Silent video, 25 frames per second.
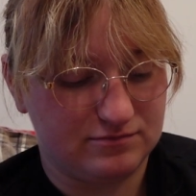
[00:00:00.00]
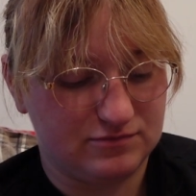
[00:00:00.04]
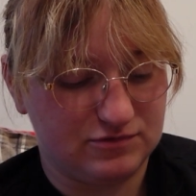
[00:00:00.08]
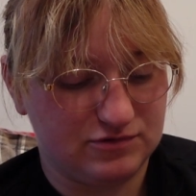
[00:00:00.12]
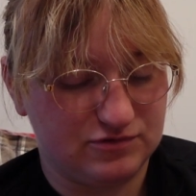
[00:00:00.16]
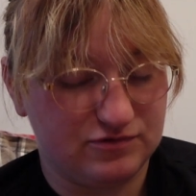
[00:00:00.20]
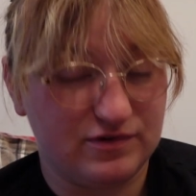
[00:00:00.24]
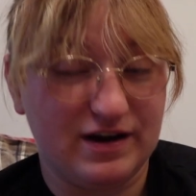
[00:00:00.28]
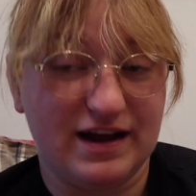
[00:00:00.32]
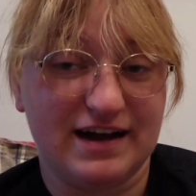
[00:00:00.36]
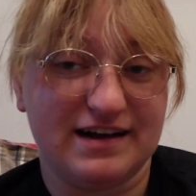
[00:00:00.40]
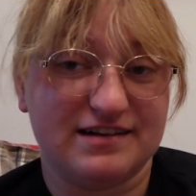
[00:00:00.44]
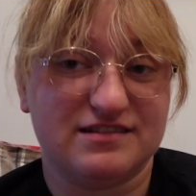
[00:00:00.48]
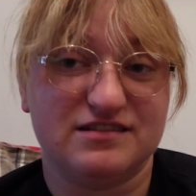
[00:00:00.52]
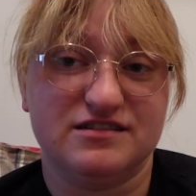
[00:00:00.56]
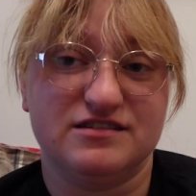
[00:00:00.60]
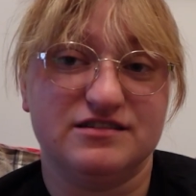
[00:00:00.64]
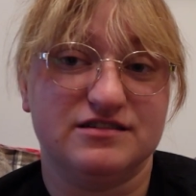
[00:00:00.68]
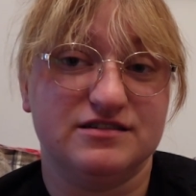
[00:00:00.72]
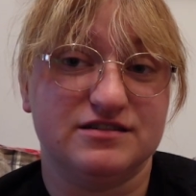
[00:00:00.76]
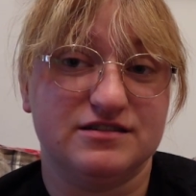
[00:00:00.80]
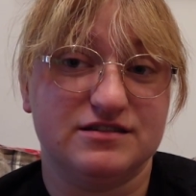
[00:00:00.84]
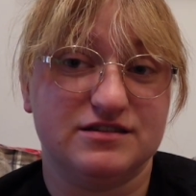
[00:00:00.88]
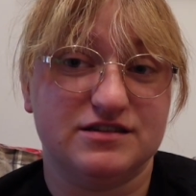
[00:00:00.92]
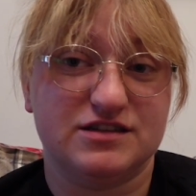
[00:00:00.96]

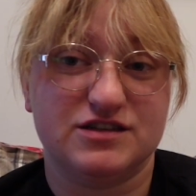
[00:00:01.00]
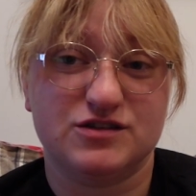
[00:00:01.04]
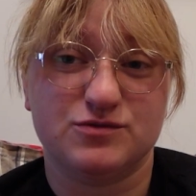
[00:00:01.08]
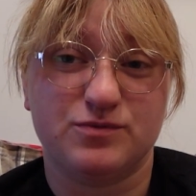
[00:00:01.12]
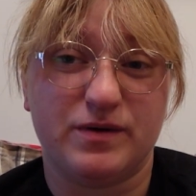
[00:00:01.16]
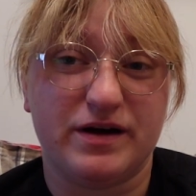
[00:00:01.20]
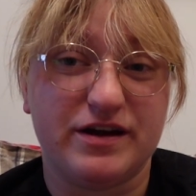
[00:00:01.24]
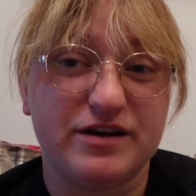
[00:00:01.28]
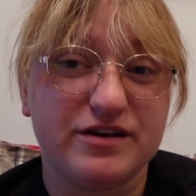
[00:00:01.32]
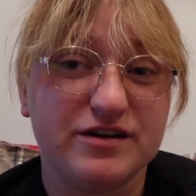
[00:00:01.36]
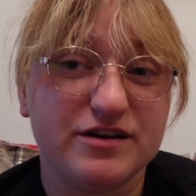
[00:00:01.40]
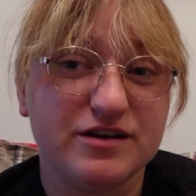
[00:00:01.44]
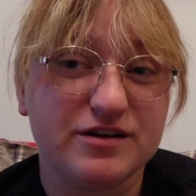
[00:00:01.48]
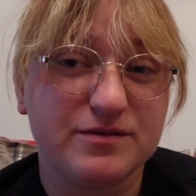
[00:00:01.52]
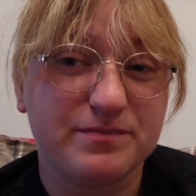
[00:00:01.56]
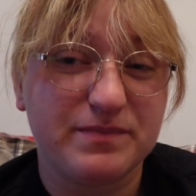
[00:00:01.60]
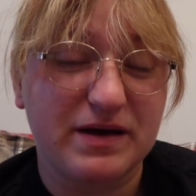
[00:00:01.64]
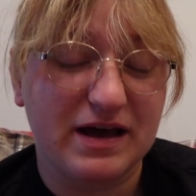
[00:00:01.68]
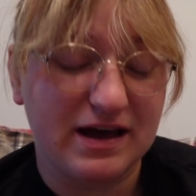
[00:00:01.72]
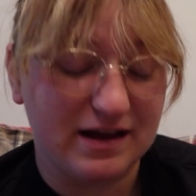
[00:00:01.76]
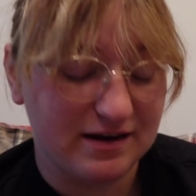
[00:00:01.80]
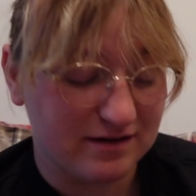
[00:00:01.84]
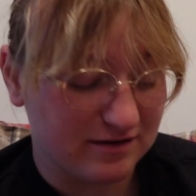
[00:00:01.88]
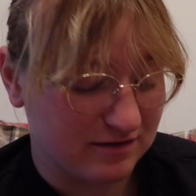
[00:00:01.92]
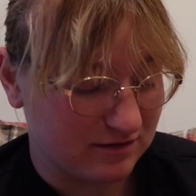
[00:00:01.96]
raglan sweater
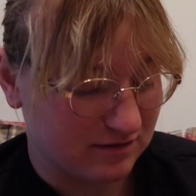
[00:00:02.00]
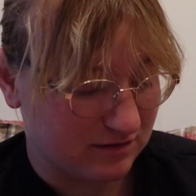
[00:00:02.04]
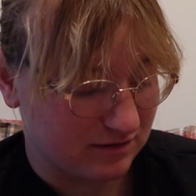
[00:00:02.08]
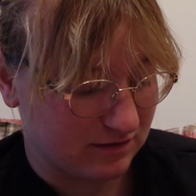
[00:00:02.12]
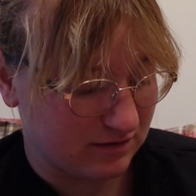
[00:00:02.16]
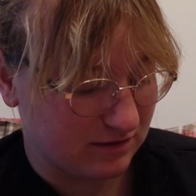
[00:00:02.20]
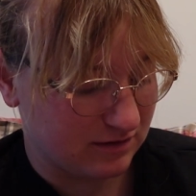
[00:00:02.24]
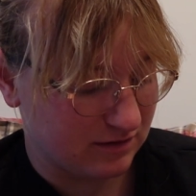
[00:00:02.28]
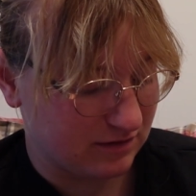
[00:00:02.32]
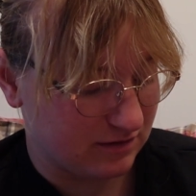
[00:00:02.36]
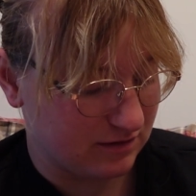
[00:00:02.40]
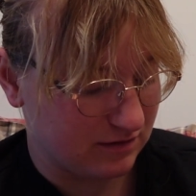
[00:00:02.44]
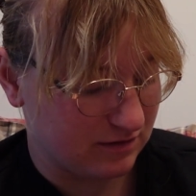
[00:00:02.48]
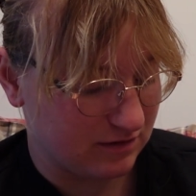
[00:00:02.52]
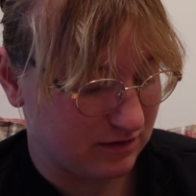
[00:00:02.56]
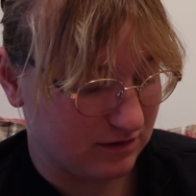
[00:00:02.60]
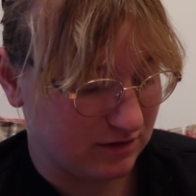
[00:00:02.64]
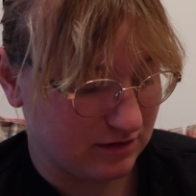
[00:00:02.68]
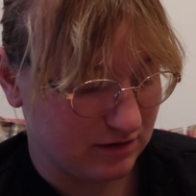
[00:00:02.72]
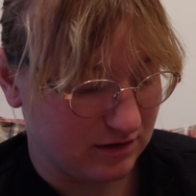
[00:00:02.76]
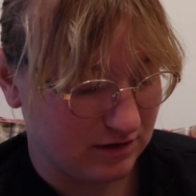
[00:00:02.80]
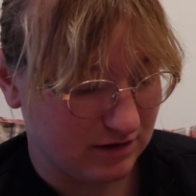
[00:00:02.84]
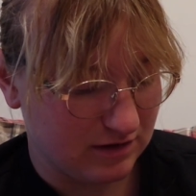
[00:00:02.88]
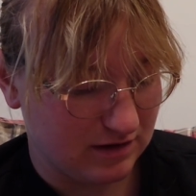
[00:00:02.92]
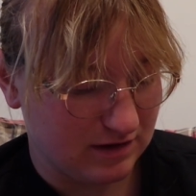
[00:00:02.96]
pattern
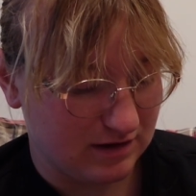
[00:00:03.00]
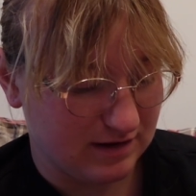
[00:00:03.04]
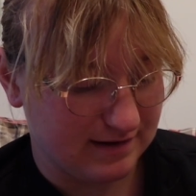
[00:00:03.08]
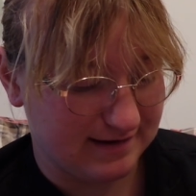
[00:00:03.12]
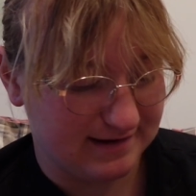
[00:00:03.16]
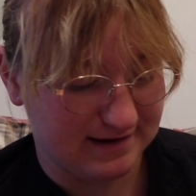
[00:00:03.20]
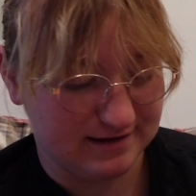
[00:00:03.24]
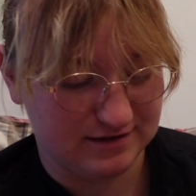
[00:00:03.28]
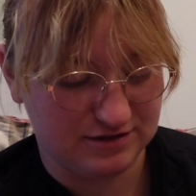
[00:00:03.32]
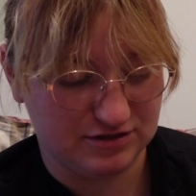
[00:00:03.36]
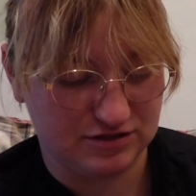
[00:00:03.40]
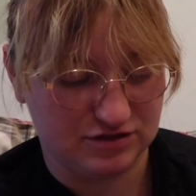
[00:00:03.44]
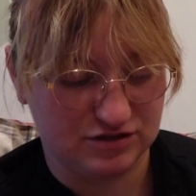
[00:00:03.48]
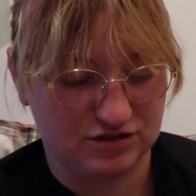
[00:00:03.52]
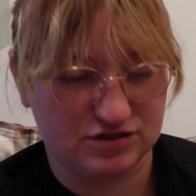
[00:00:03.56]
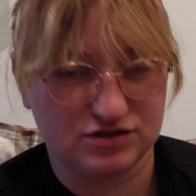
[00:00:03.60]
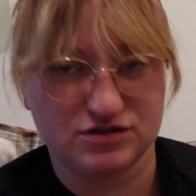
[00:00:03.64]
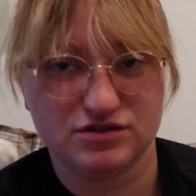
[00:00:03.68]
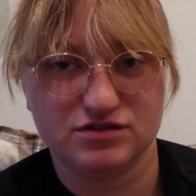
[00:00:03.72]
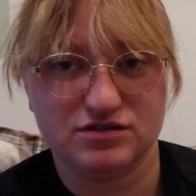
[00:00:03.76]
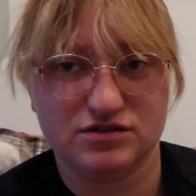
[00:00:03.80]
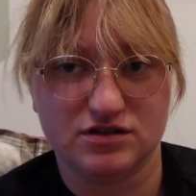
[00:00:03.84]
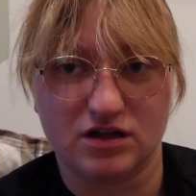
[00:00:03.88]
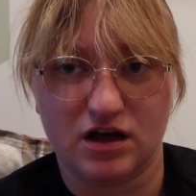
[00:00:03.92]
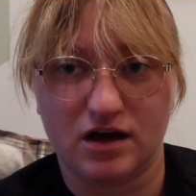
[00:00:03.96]
and just
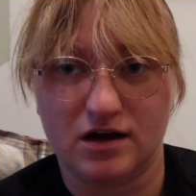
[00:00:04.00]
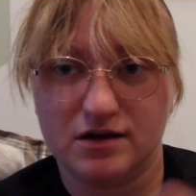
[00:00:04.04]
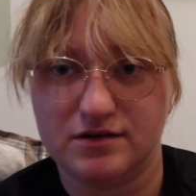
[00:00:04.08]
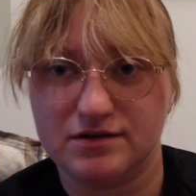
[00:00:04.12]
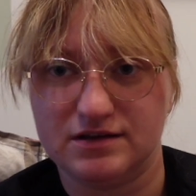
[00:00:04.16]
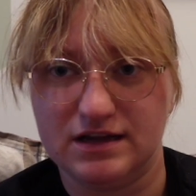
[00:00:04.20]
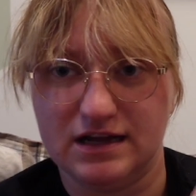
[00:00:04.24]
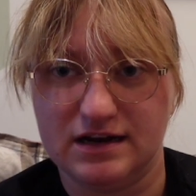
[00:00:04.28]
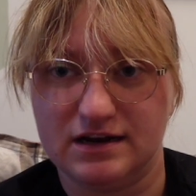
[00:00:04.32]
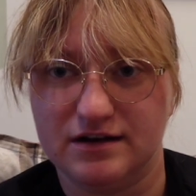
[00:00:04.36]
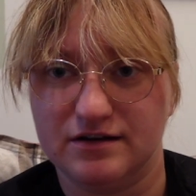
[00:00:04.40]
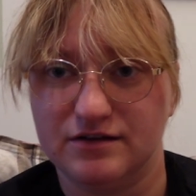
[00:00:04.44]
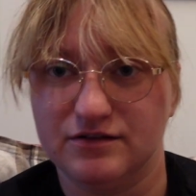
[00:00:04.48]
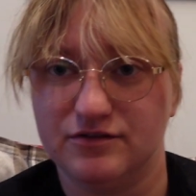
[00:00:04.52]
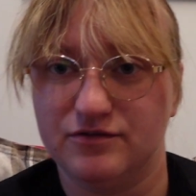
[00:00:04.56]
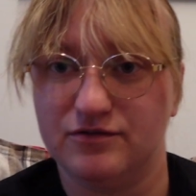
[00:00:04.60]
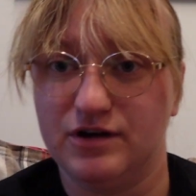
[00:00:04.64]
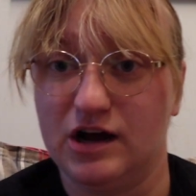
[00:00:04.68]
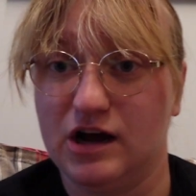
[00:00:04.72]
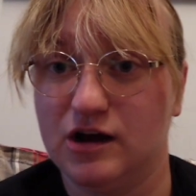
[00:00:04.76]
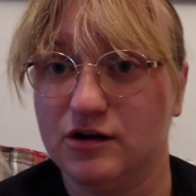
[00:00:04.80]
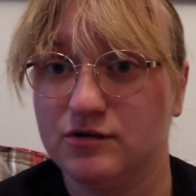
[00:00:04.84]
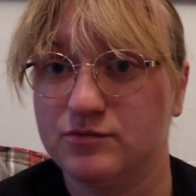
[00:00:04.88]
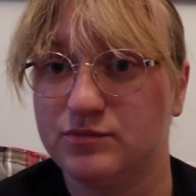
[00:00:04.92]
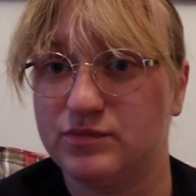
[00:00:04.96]
not knit in the
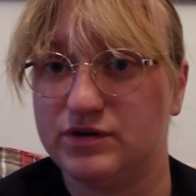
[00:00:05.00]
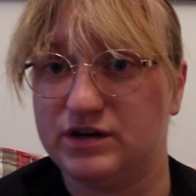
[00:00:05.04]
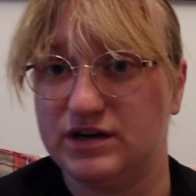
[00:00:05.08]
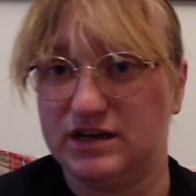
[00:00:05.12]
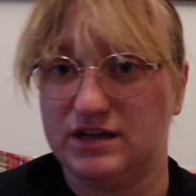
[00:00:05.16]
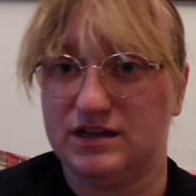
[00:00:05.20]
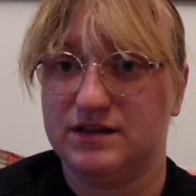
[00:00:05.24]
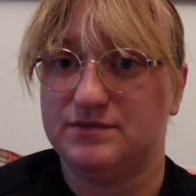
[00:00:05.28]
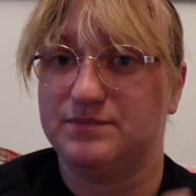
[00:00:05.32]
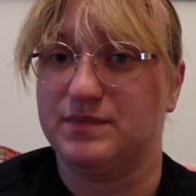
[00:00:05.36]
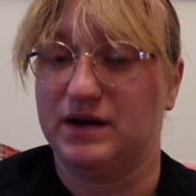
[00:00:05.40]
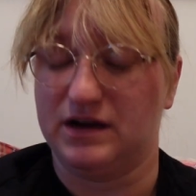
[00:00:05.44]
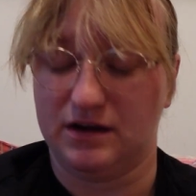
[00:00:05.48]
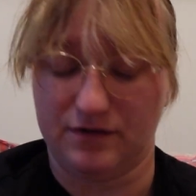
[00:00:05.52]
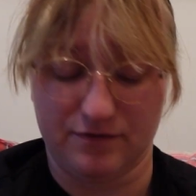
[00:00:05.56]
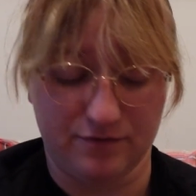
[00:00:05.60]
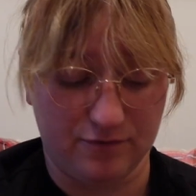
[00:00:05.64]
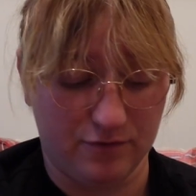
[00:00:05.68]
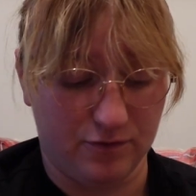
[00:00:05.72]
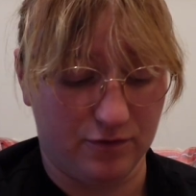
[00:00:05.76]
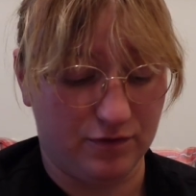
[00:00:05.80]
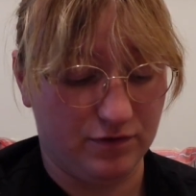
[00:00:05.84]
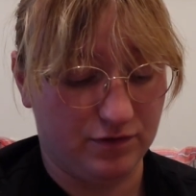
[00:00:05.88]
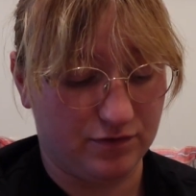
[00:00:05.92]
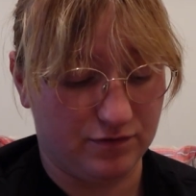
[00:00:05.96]
round, but knit back and
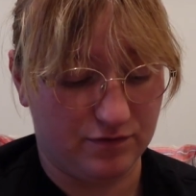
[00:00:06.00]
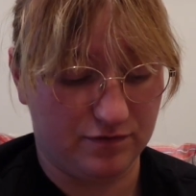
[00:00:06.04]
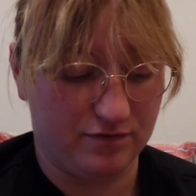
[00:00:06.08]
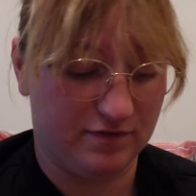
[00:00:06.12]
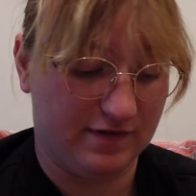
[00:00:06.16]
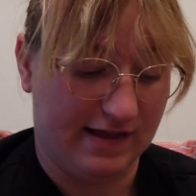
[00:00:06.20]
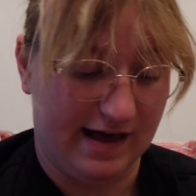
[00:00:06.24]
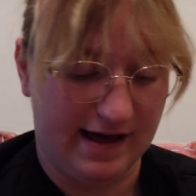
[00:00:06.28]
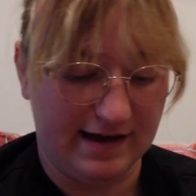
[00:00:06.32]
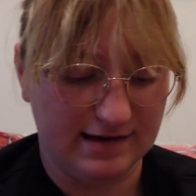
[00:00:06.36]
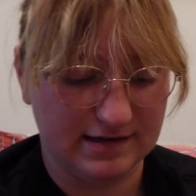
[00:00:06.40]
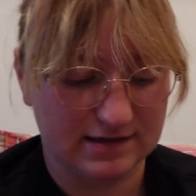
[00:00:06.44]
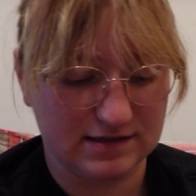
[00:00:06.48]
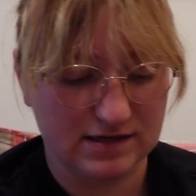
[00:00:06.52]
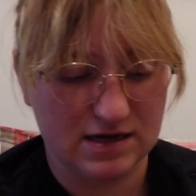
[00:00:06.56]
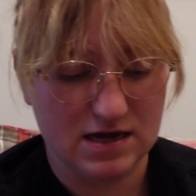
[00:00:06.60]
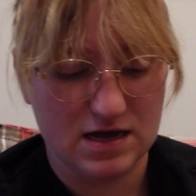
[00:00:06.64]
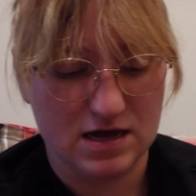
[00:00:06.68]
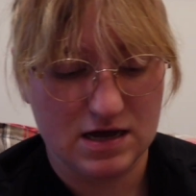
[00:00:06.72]
forth or flat,